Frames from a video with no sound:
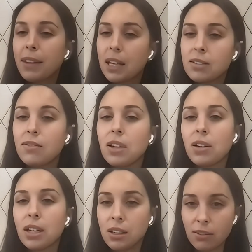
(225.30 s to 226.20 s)
it's
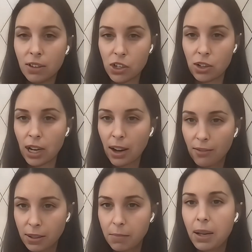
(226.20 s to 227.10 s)
very individual in
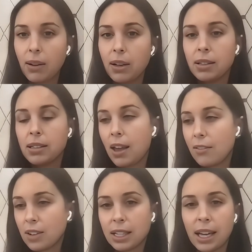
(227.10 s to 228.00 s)
every parent,
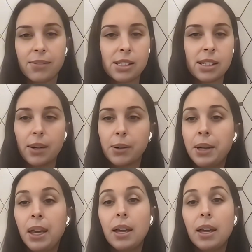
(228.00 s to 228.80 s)
every lifestyle.